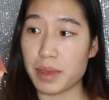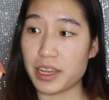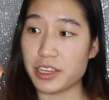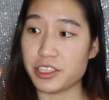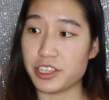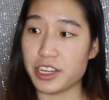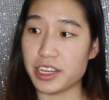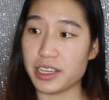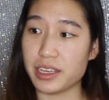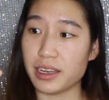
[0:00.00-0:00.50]

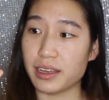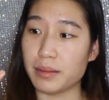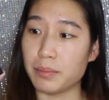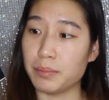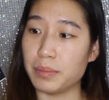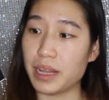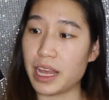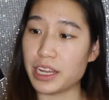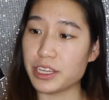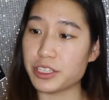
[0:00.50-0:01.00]
Magique
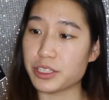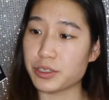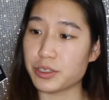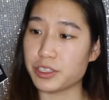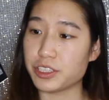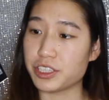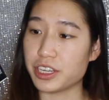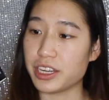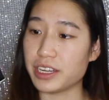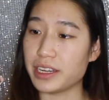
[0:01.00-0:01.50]
blush
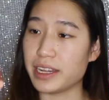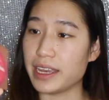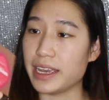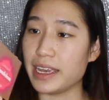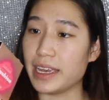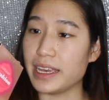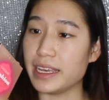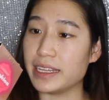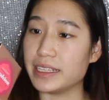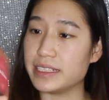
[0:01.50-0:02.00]
cushion
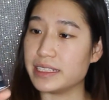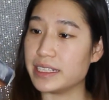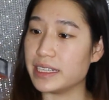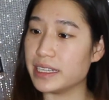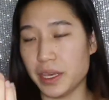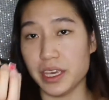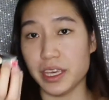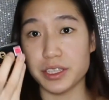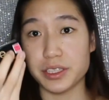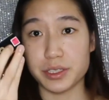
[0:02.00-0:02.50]
in
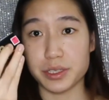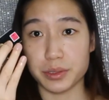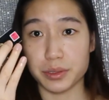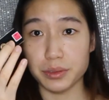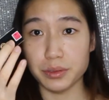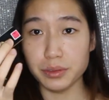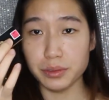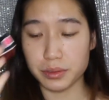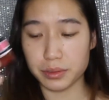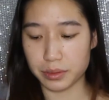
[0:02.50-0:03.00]

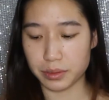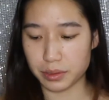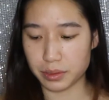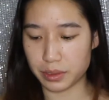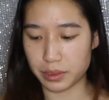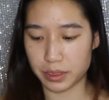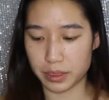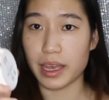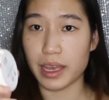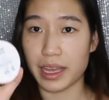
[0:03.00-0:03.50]
T2
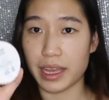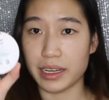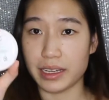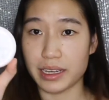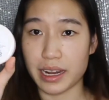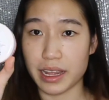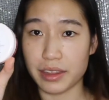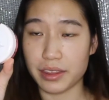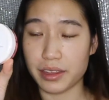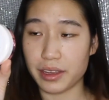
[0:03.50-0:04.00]
and
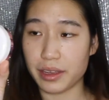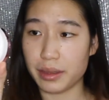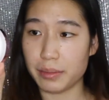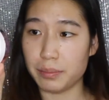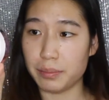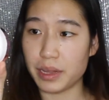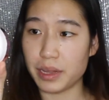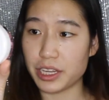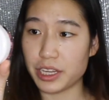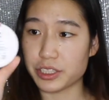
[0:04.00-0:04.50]

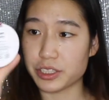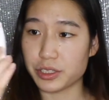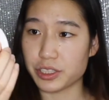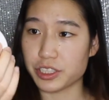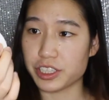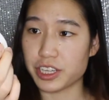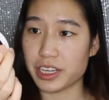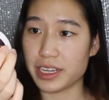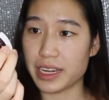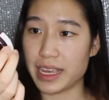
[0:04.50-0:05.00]
another blush
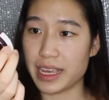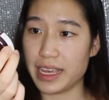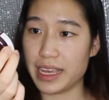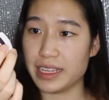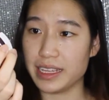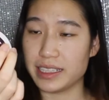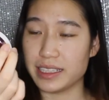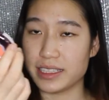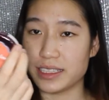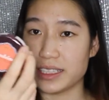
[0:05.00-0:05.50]
cushion
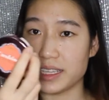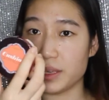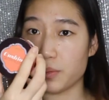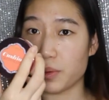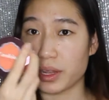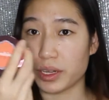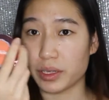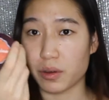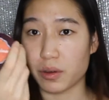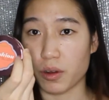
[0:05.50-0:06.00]
in
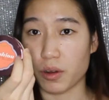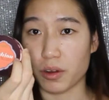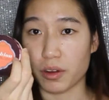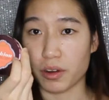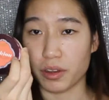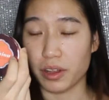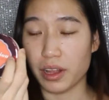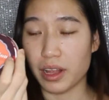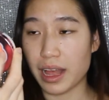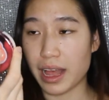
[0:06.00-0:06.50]
C1
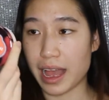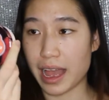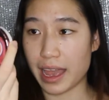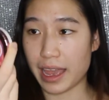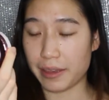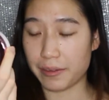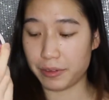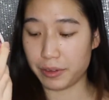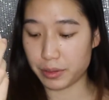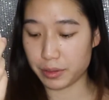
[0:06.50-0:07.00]
Coral. I
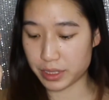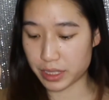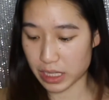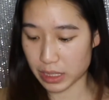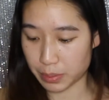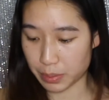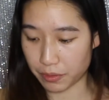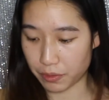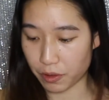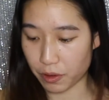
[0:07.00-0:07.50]
have used
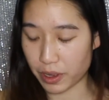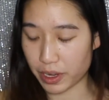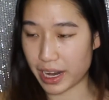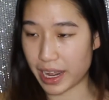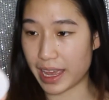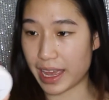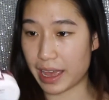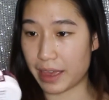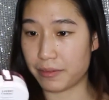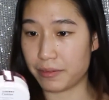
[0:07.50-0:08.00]
this before and I
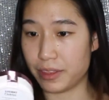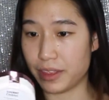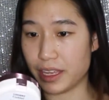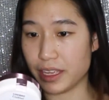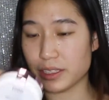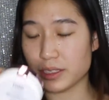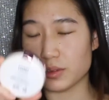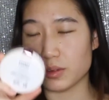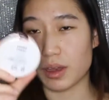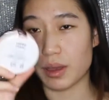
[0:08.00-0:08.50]
have
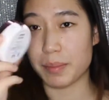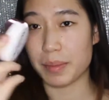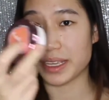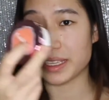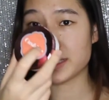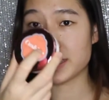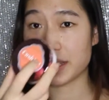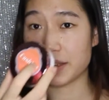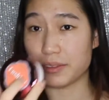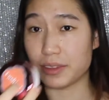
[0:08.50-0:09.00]
this, so I might
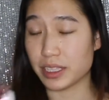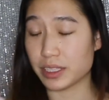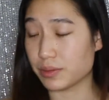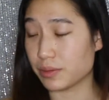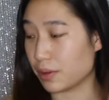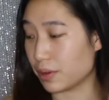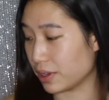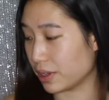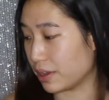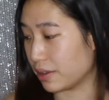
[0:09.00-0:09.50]
save this
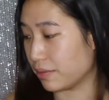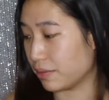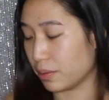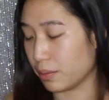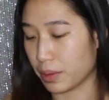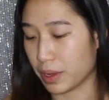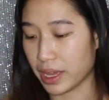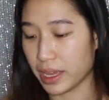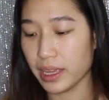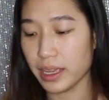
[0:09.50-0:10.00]
for a
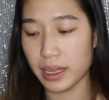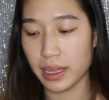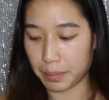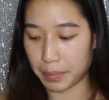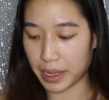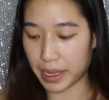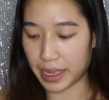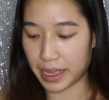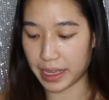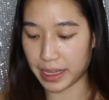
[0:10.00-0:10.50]
giveaway.
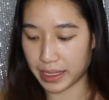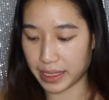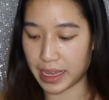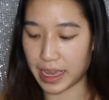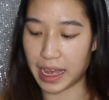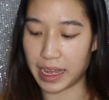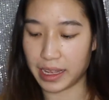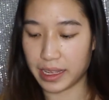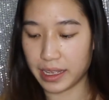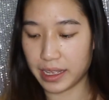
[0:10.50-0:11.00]
But
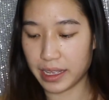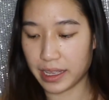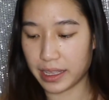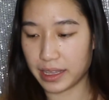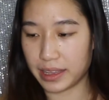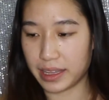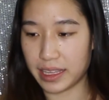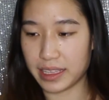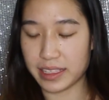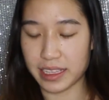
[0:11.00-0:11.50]
yeah,
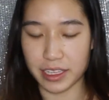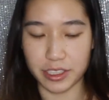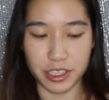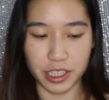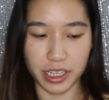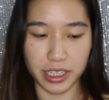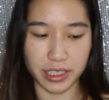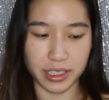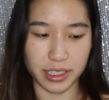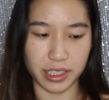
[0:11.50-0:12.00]
these are
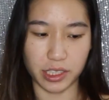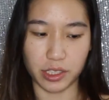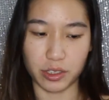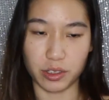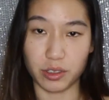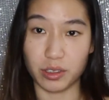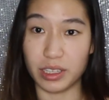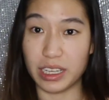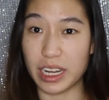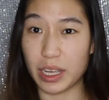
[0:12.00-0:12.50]
just, you
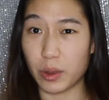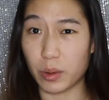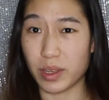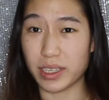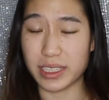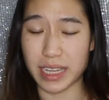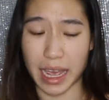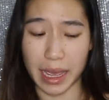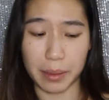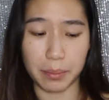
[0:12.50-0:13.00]
know,
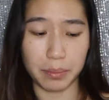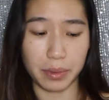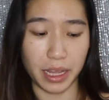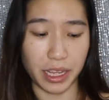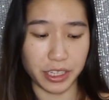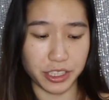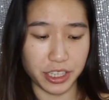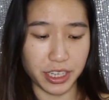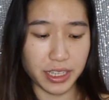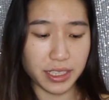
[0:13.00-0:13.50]
liquid type
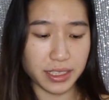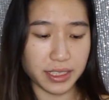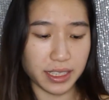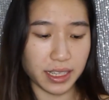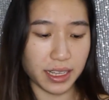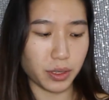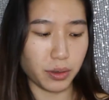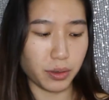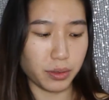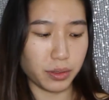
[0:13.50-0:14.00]
blushes.
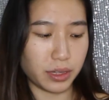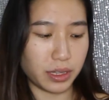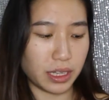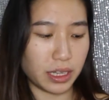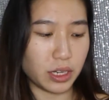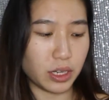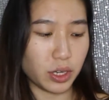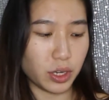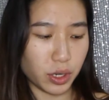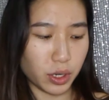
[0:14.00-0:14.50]
So the
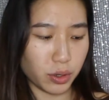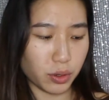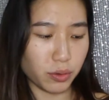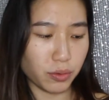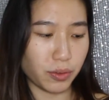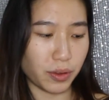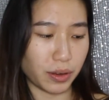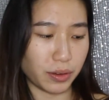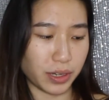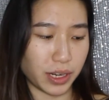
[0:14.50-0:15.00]
new
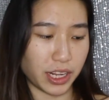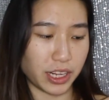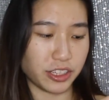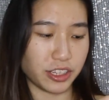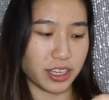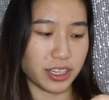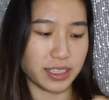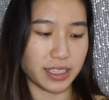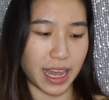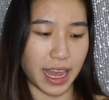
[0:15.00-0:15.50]

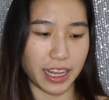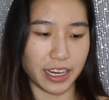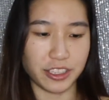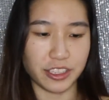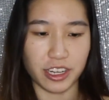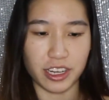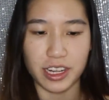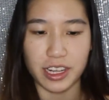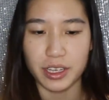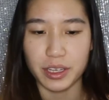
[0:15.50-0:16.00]
foundation is
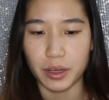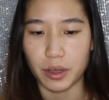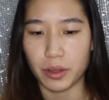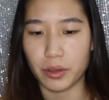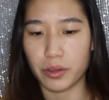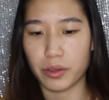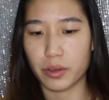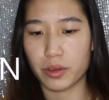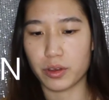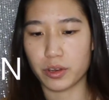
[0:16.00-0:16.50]
actually
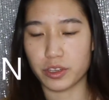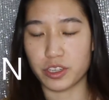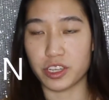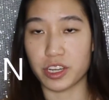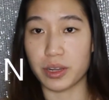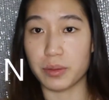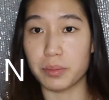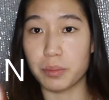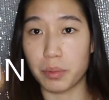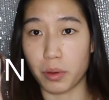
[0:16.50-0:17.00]
called
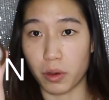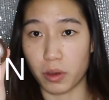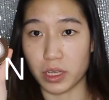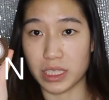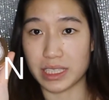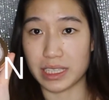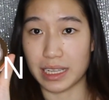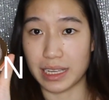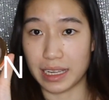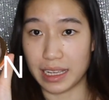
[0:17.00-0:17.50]
Cushion
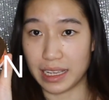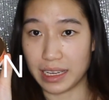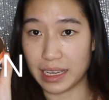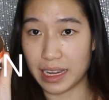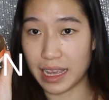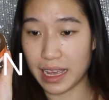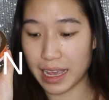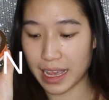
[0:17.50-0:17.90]
Porcelain.